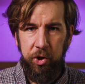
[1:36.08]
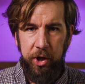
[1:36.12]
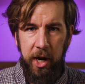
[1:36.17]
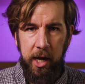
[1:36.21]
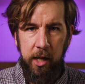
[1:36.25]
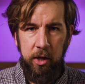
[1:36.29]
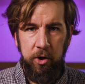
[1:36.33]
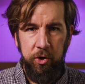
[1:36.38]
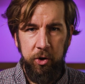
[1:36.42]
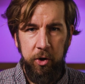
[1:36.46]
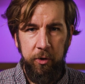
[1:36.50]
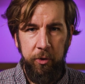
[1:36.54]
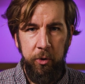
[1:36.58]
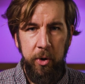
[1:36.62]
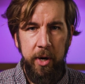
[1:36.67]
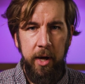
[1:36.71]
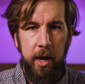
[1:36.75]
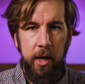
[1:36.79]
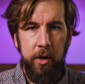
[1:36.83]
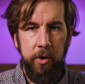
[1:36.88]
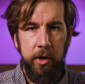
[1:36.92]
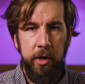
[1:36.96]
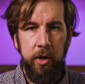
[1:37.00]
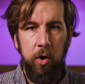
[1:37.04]
Challenger
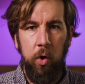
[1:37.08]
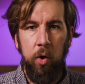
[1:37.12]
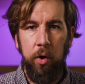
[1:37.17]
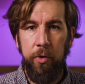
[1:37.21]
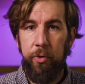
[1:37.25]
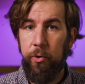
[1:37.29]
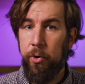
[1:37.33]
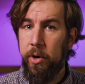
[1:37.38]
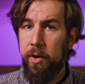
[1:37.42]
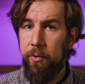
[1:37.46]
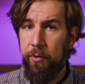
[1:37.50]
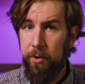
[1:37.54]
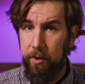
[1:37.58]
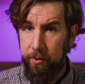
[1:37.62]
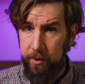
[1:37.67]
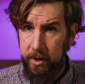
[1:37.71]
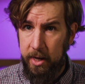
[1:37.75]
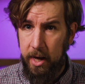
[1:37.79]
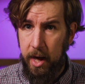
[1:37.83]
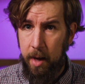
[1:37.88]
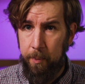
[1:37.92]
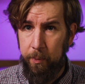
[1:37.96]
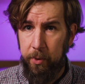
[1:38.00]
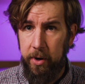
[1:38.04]
300 or
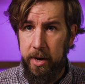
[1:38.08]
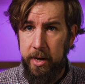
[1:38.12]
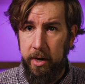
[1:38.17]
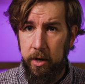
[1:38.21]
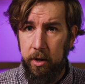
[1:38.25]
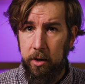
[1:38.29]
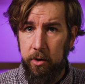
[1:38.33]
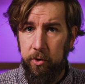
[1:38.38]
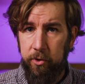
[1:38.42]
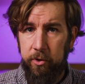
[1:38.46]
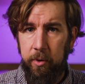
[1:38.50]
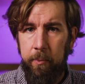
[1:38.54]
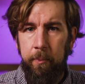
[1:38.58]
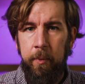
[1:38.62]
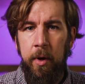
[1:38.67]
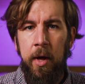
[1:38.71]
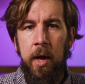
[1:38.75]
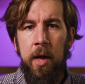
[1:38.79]
350 operators.